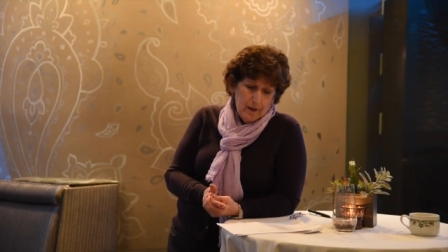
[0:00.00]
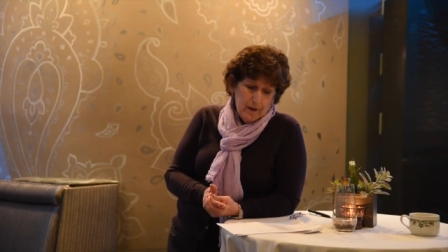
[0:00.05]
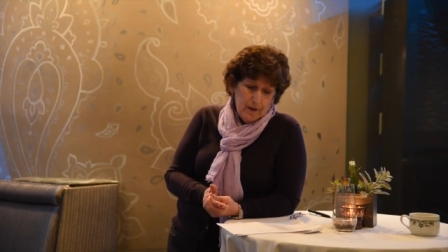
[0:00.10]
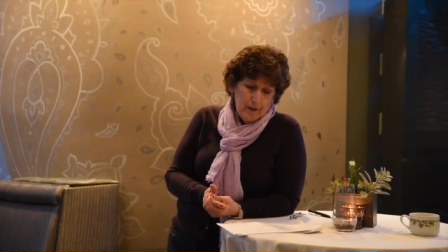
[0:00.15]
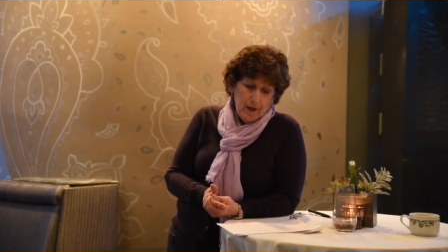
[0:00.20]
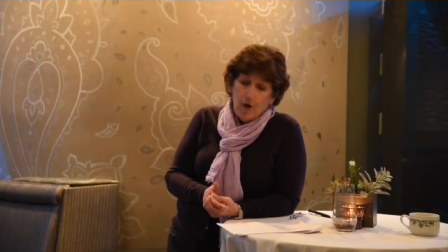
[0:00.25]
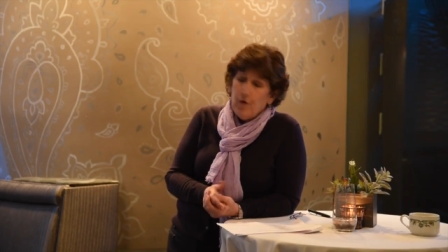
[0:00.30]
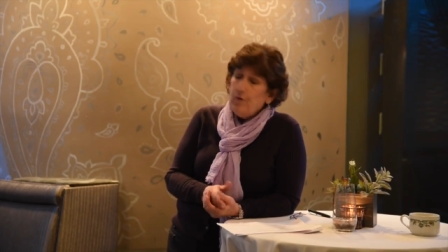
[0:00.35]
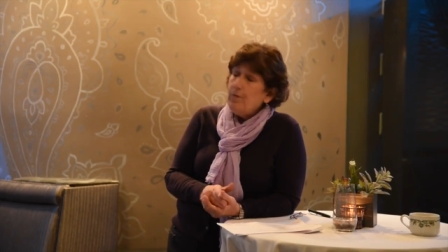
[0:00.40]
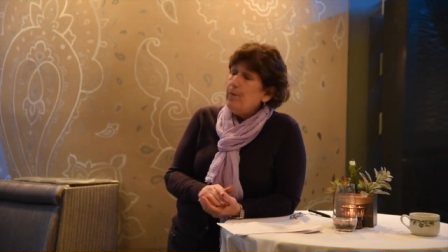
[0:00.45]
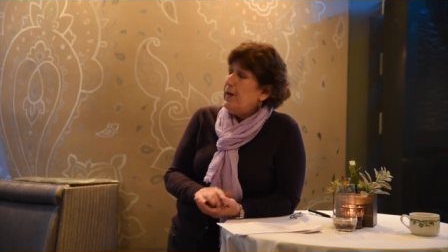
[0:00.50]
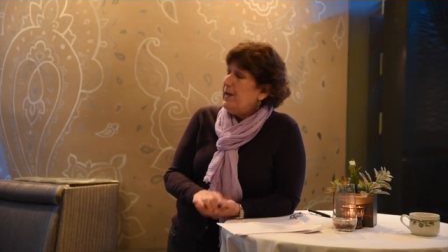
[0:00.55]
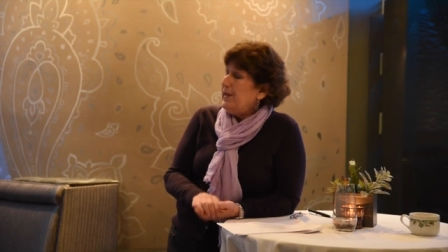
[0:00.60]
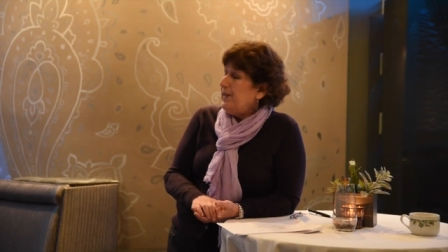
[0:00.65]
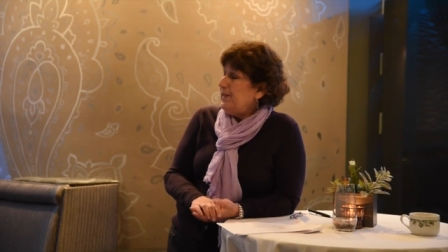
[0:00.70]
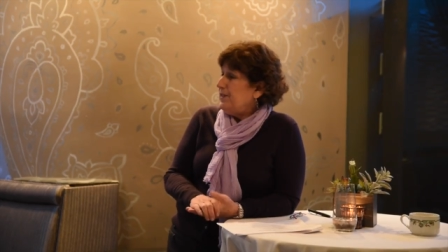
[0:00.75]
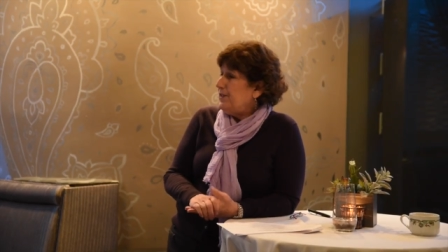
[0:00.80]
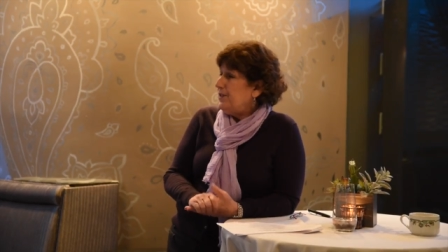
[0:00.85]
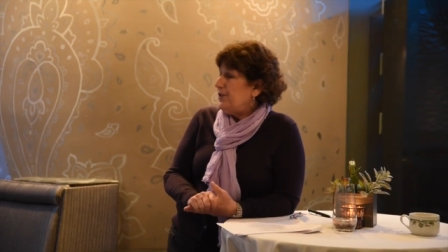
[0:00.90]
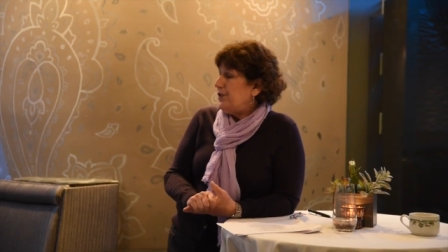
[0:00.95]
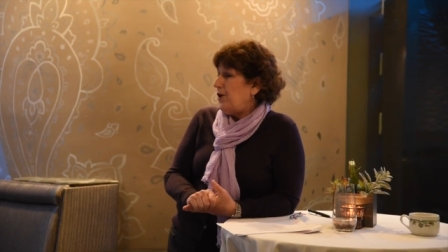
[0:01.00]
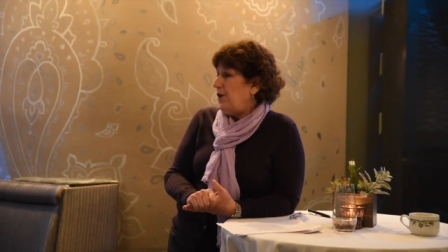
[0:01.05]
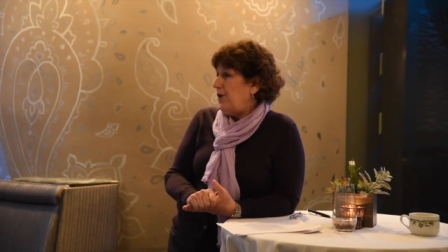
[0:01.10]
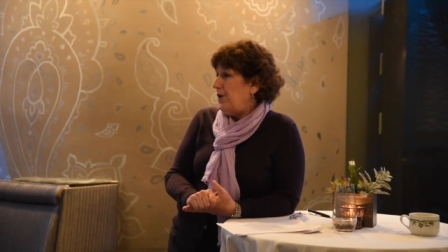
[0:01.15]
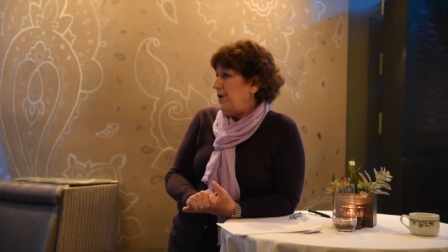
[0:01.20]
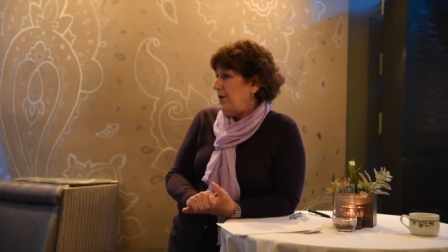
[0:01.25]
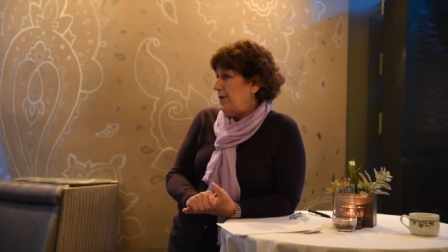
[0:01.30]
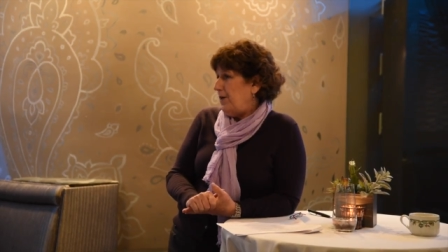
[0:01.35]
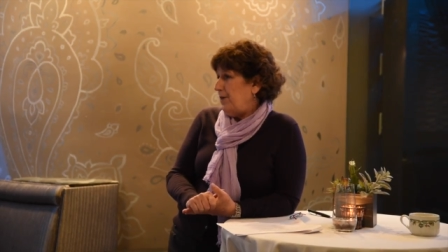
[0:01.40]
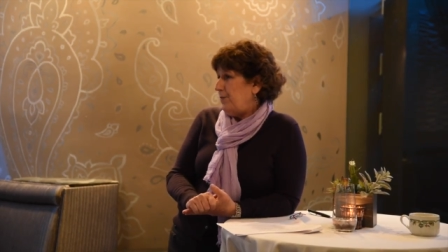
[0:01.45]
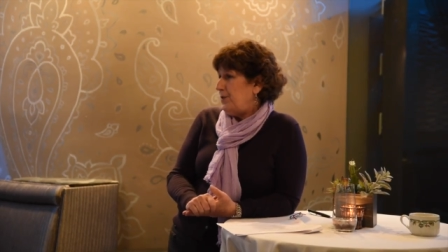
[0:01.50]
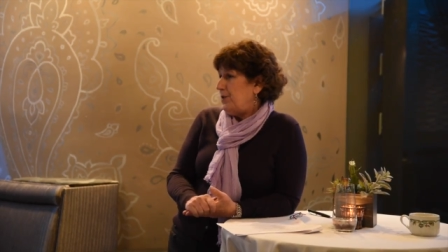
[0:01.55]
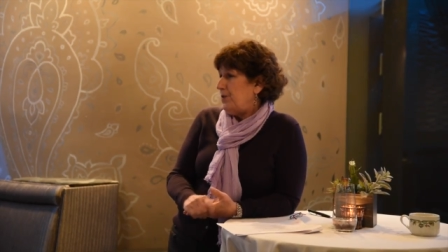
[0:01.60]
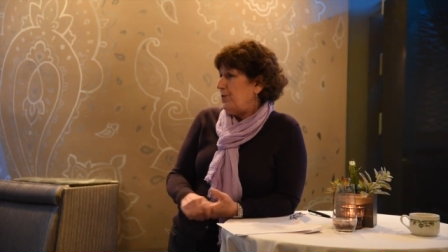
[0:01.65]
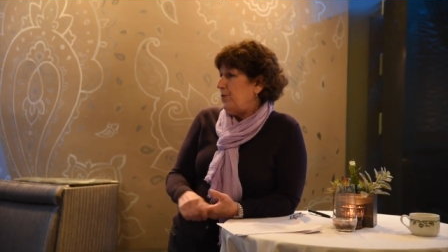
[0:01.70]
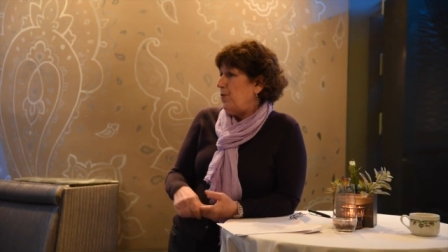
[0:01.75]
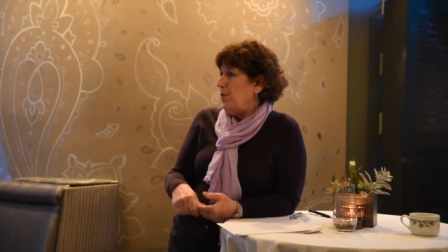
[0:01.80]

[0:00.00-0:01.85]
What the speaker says: loan money to startups,